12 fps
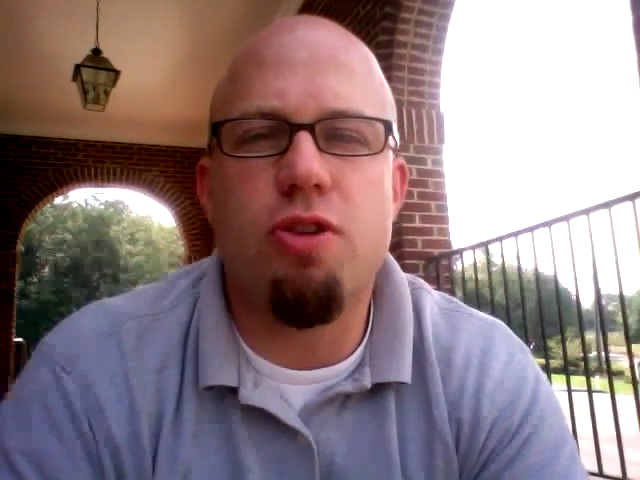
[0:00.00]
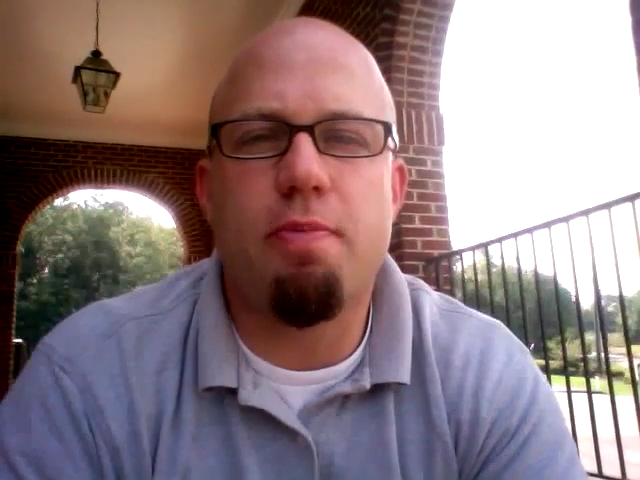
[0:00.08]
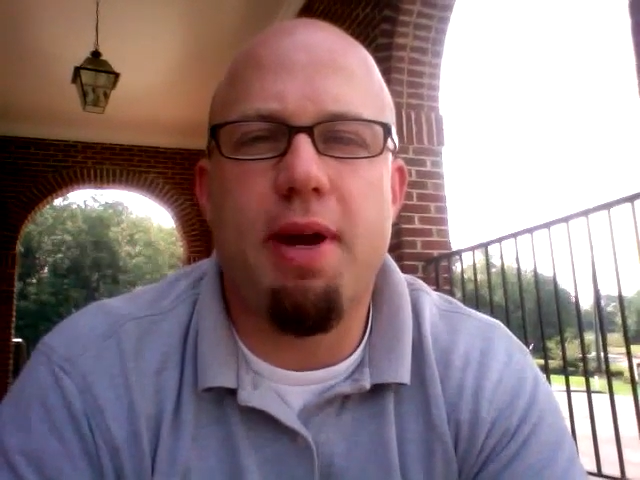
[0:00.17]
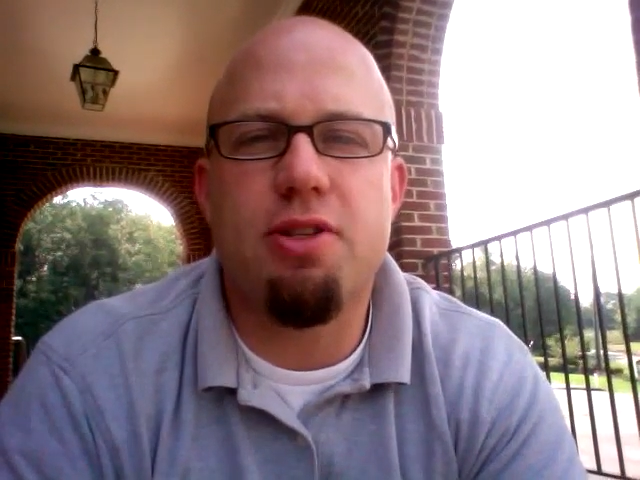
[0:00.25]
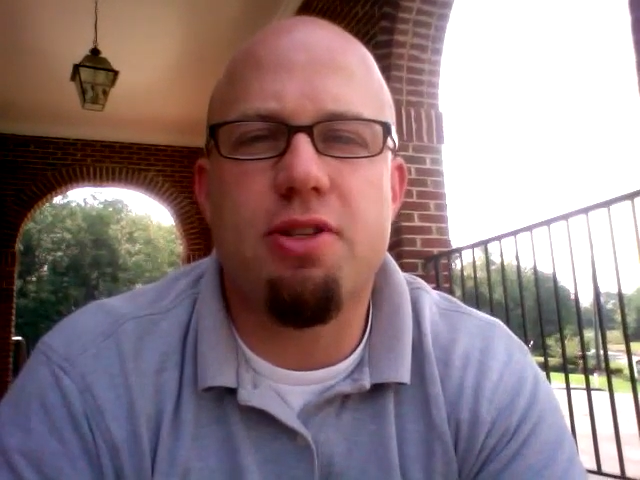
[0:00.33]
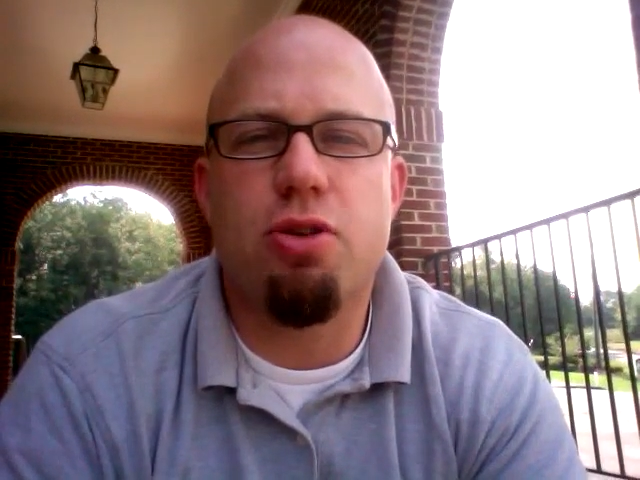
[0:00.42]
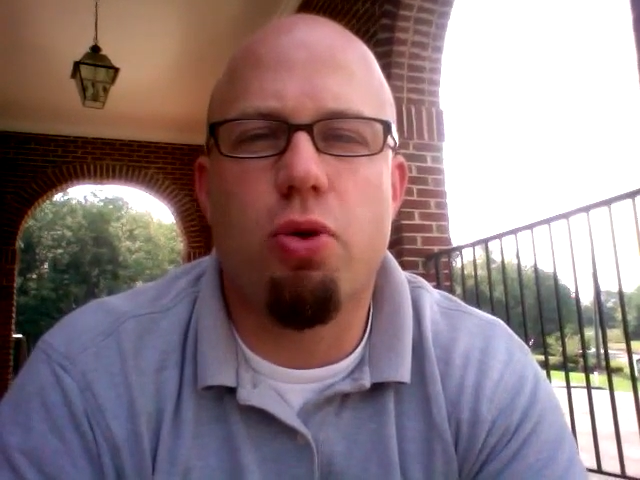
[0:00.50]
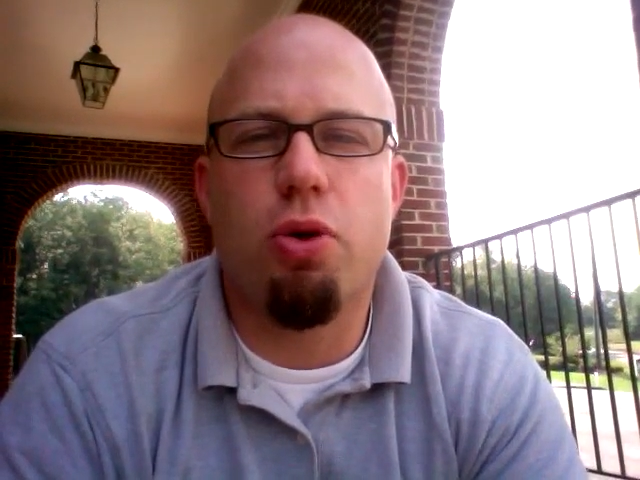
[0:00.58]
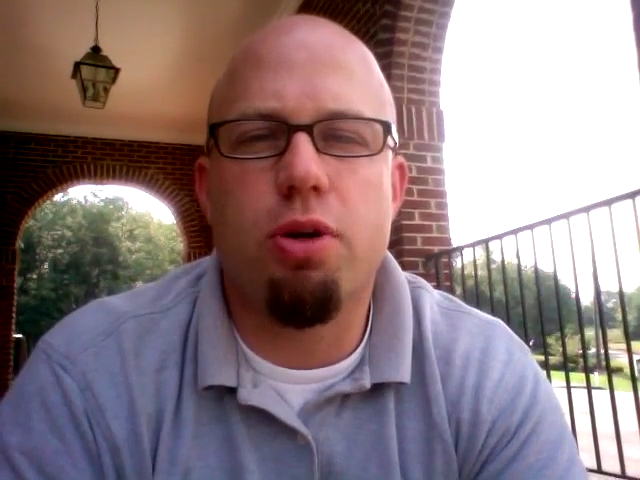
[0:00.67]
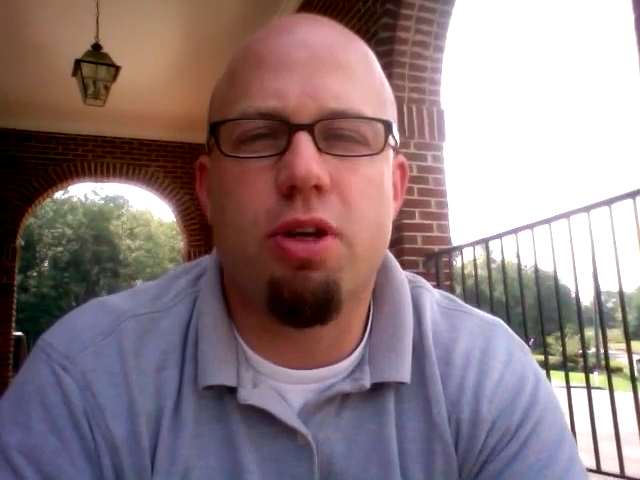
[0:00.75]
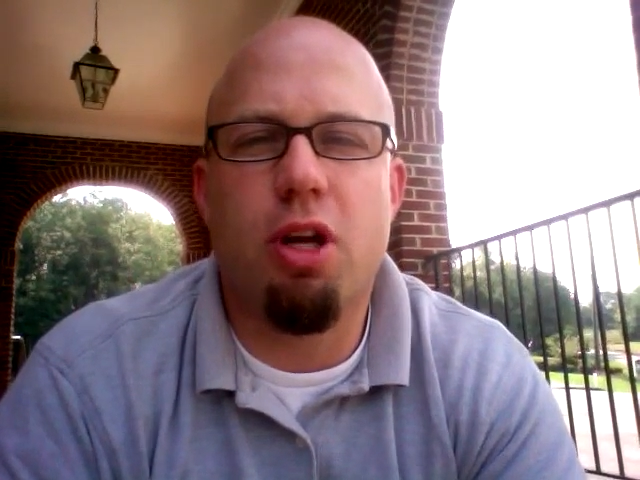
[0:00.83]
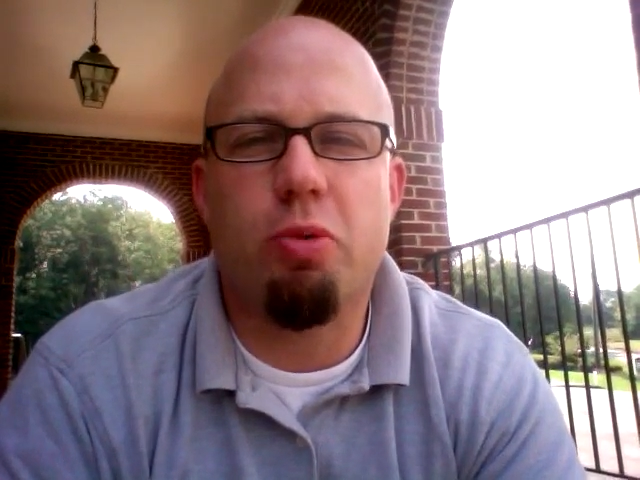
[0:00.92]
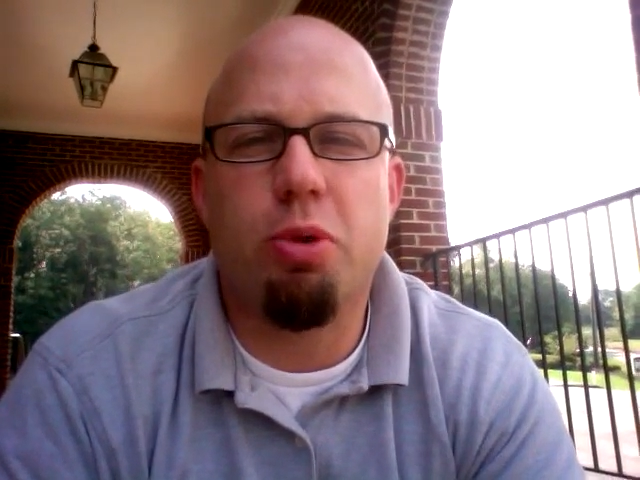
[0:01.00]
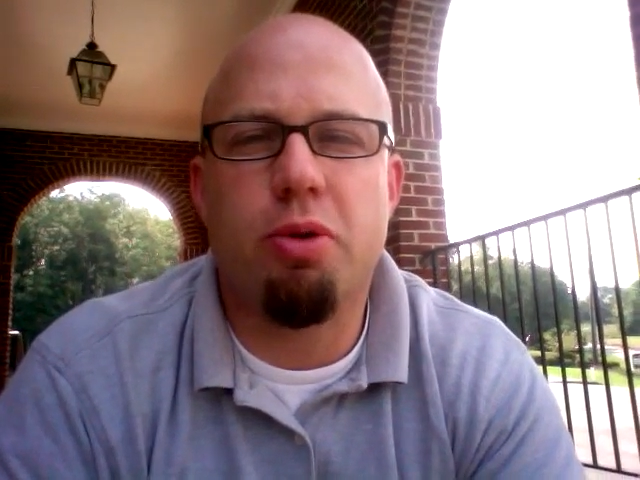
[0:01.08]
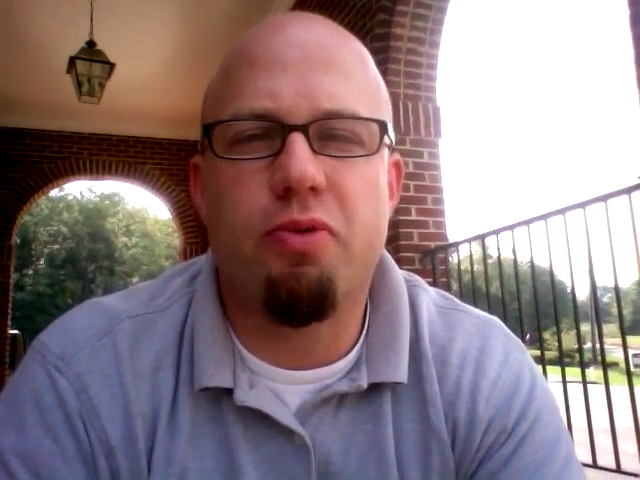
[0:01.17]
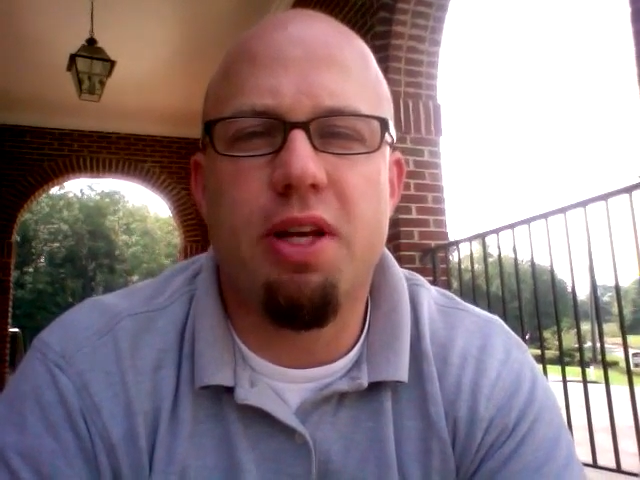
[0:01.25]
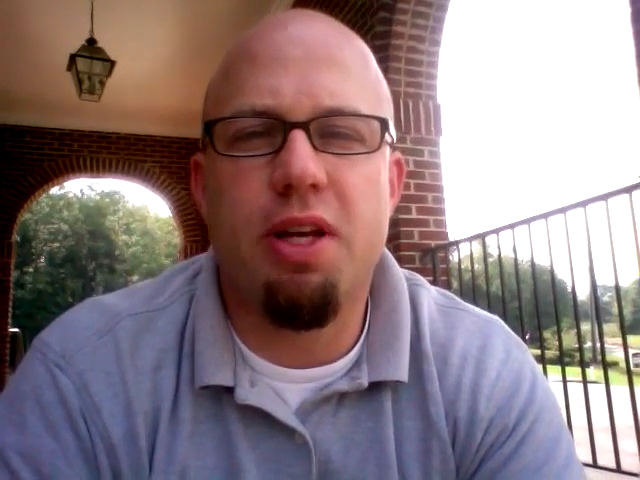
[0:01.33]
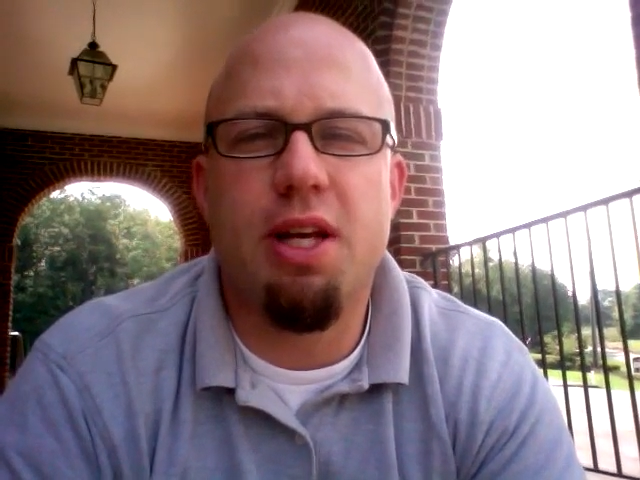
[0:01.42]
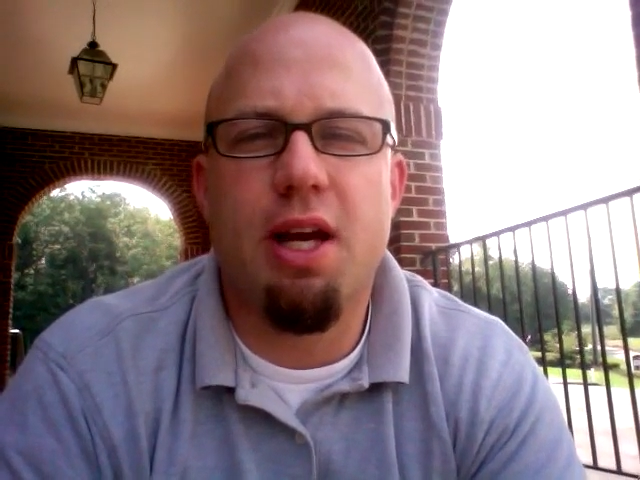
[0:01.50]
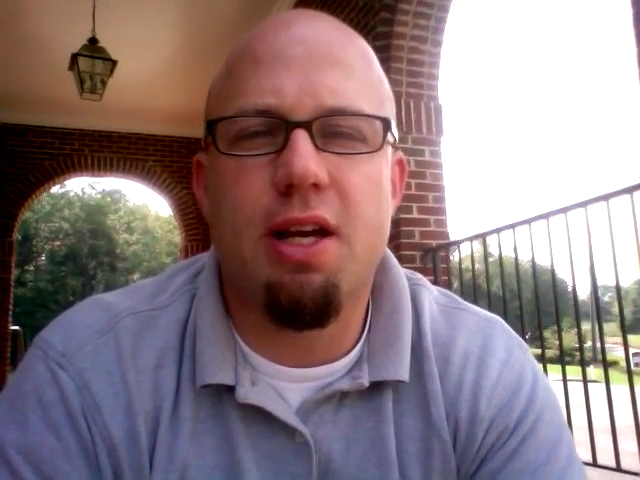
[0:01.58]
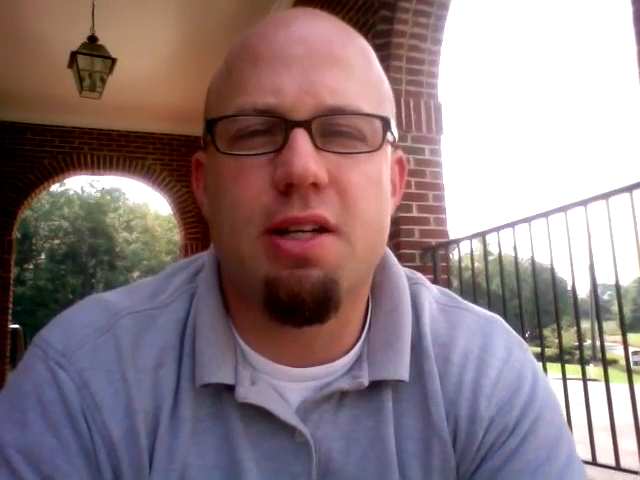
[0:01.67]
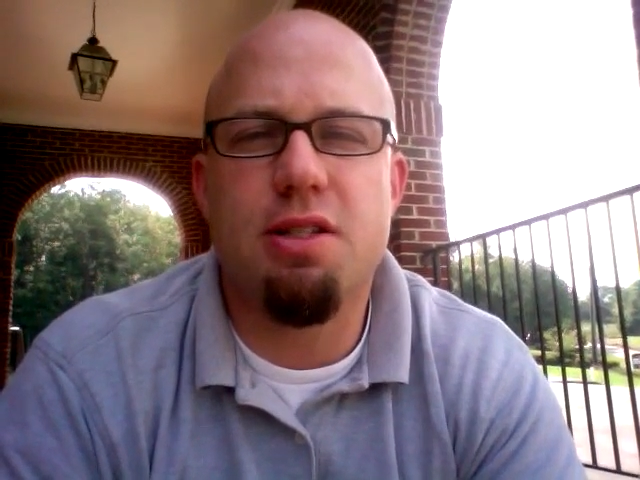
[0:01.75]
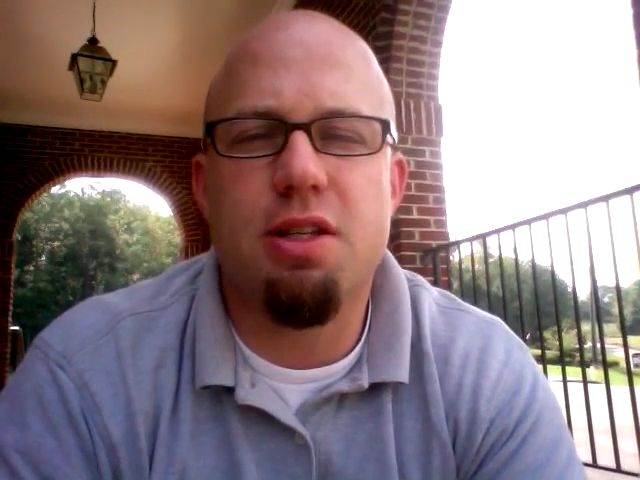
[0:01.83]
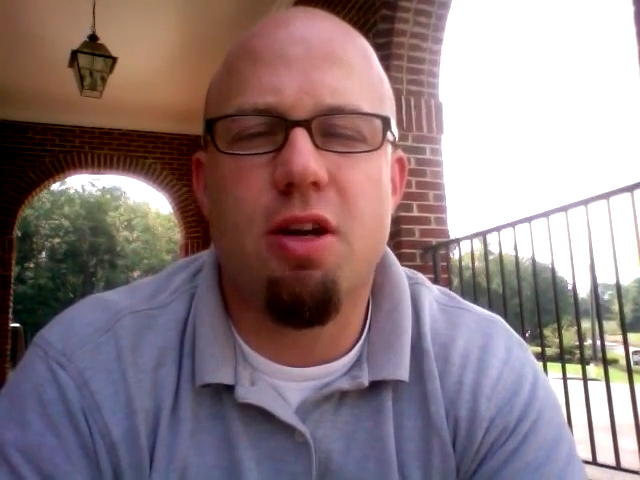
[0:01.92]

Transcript: I'm Pastor Gordon, and I want to invite you guys